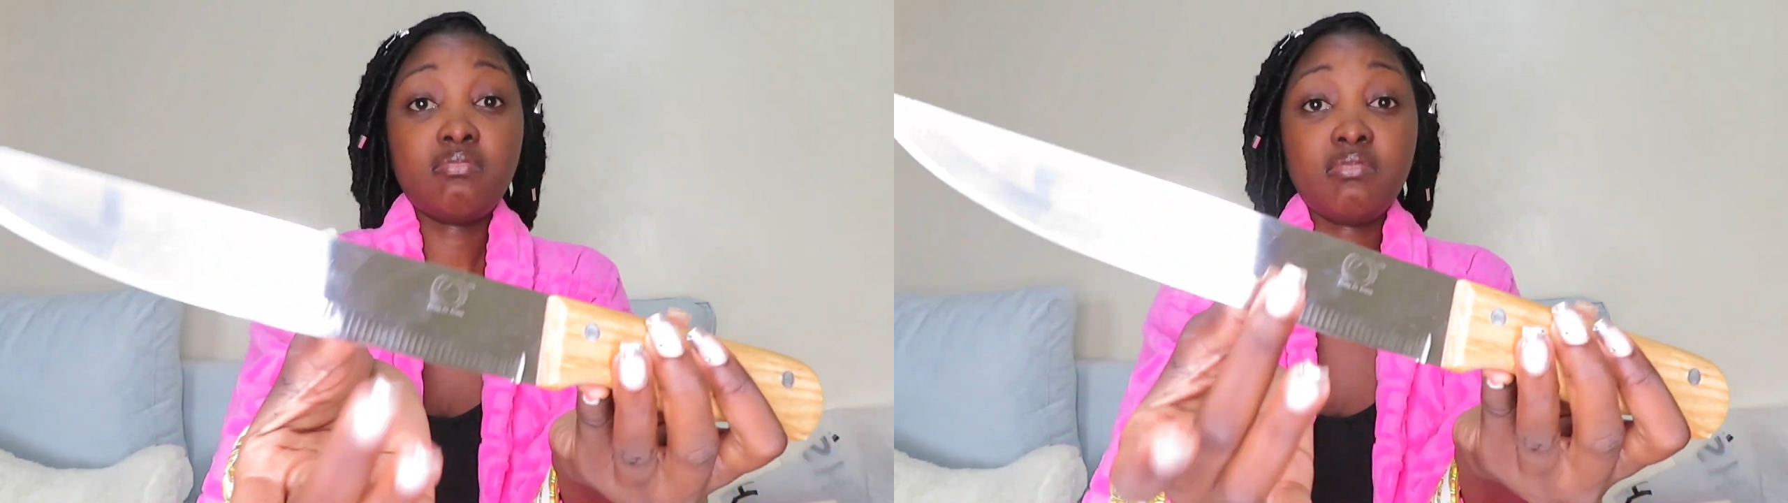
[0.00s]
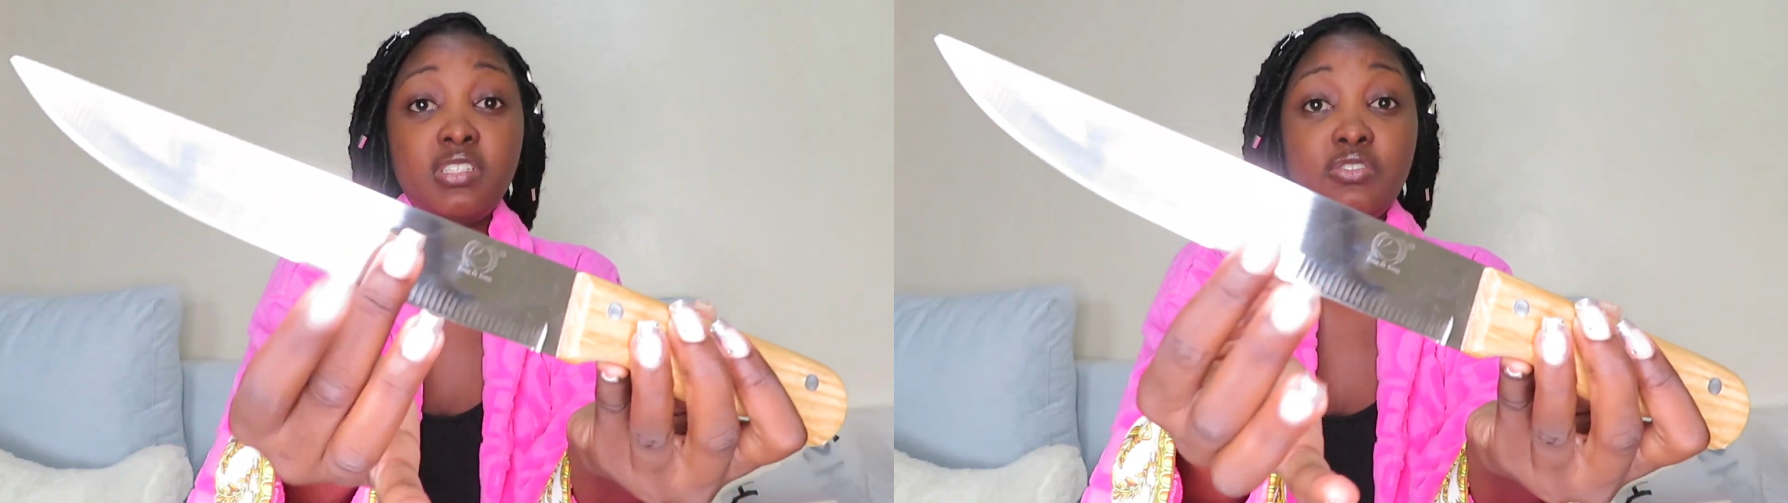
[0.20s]

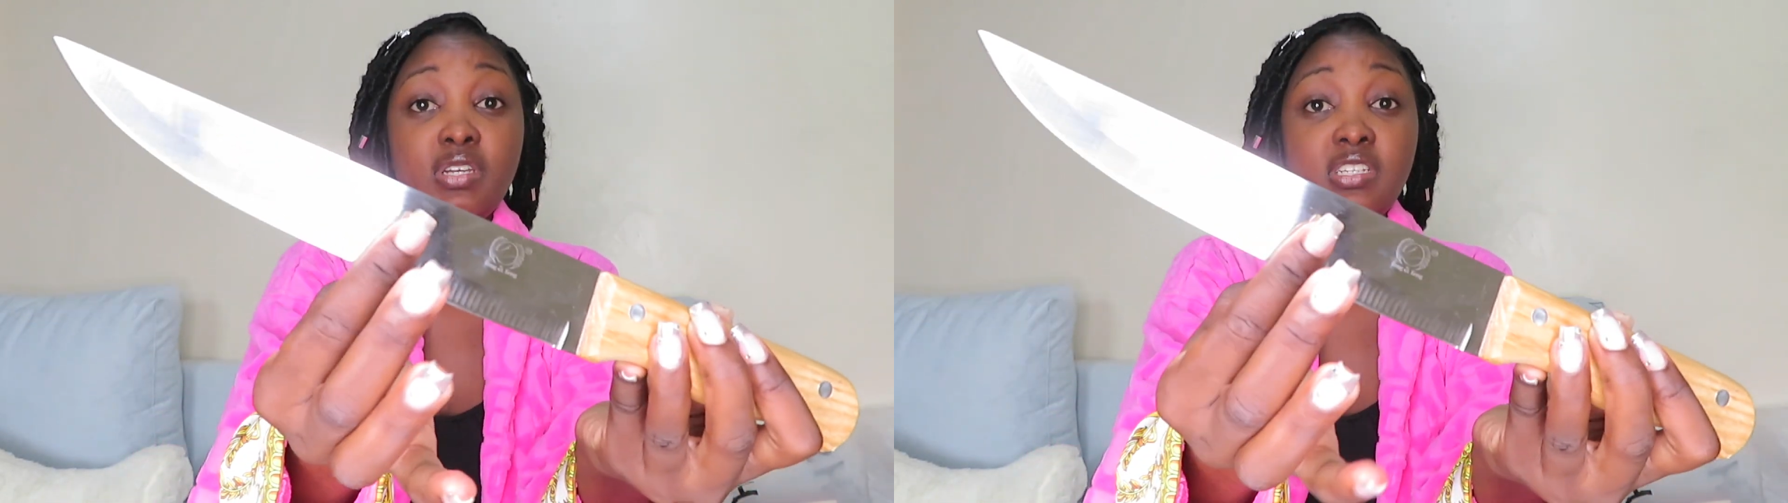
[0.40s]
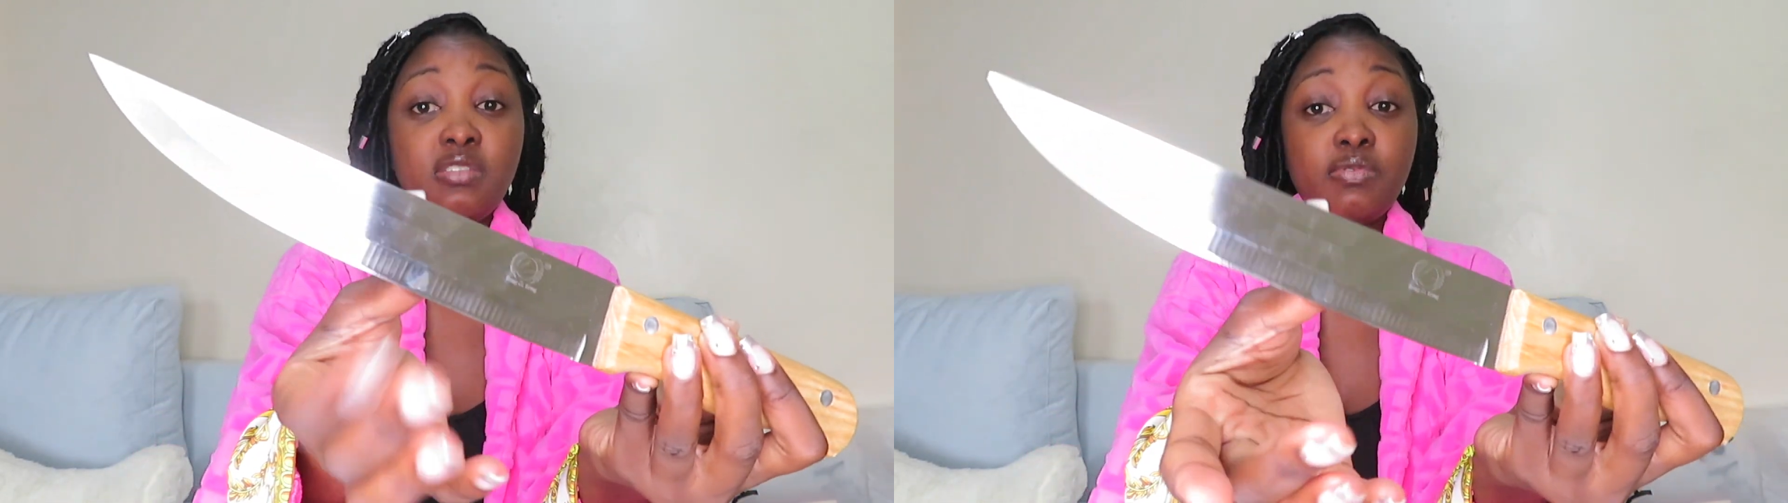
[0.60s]
this
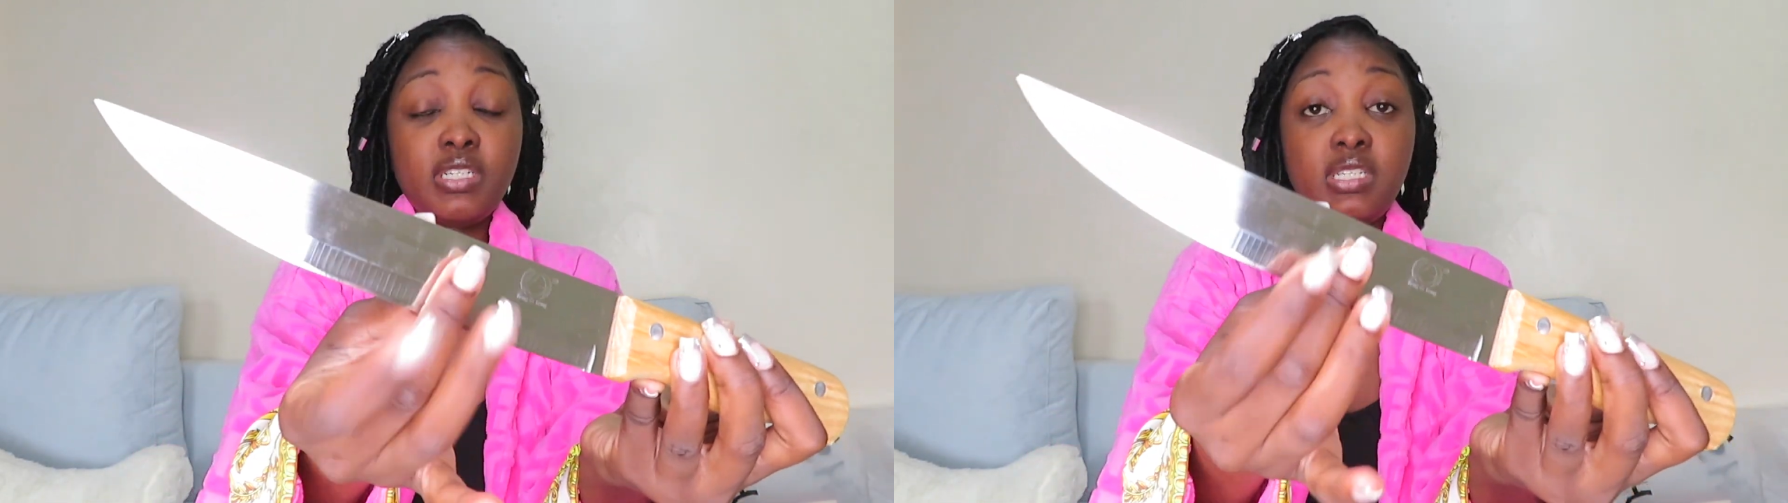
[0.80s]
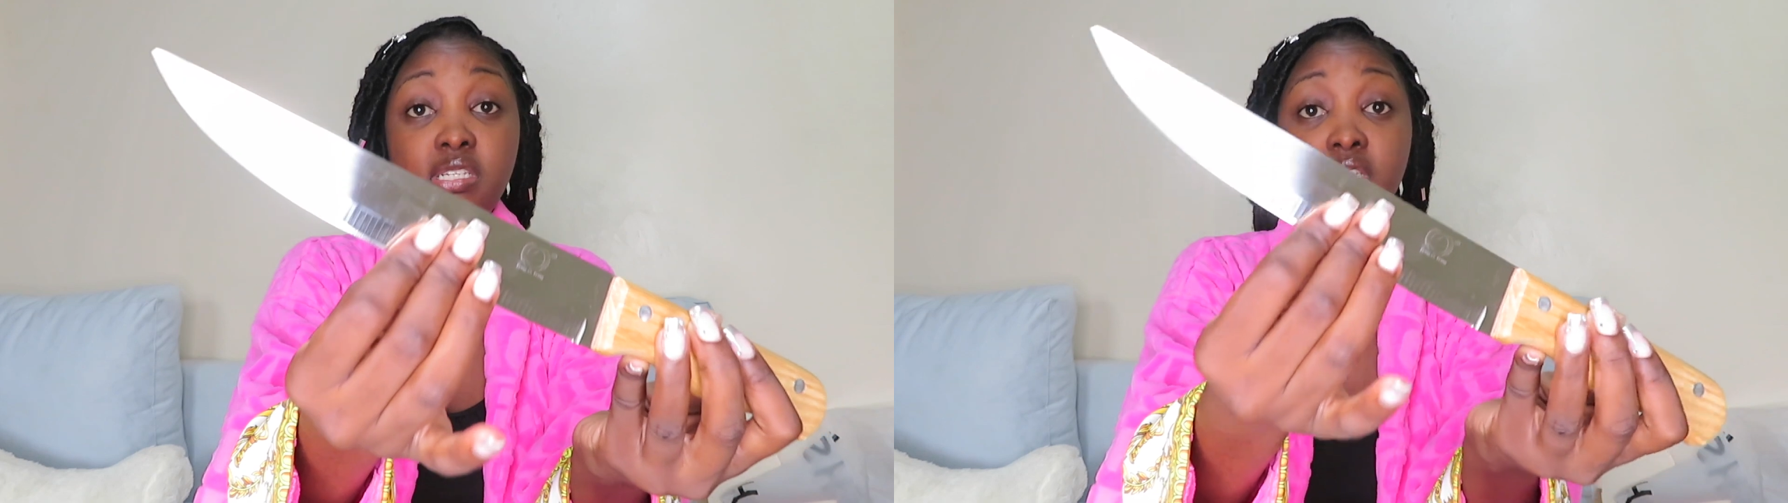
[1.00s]
one is
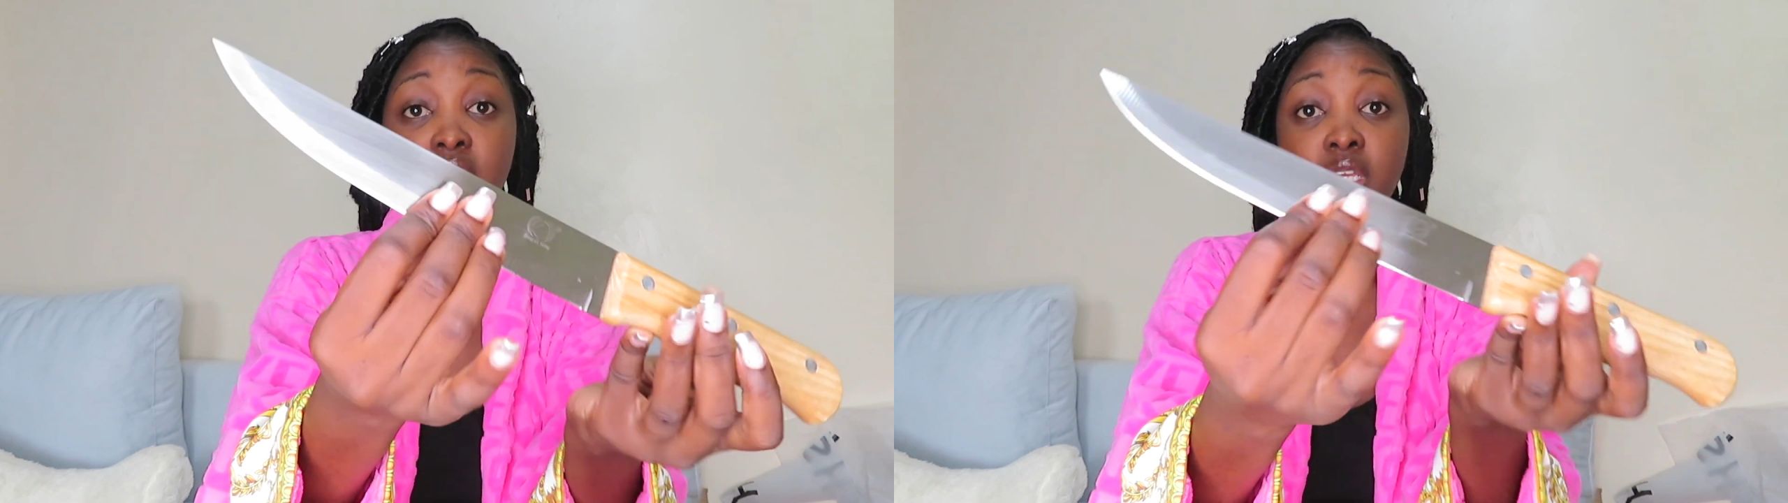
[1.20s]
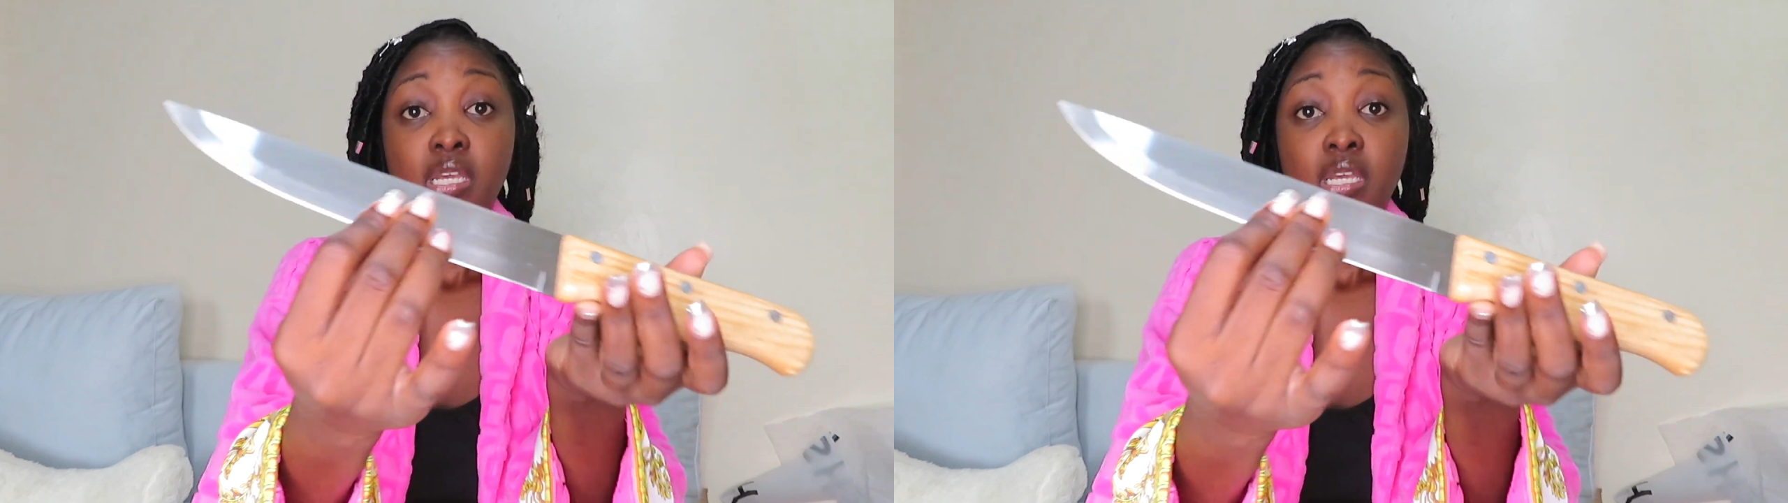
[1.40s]
pretty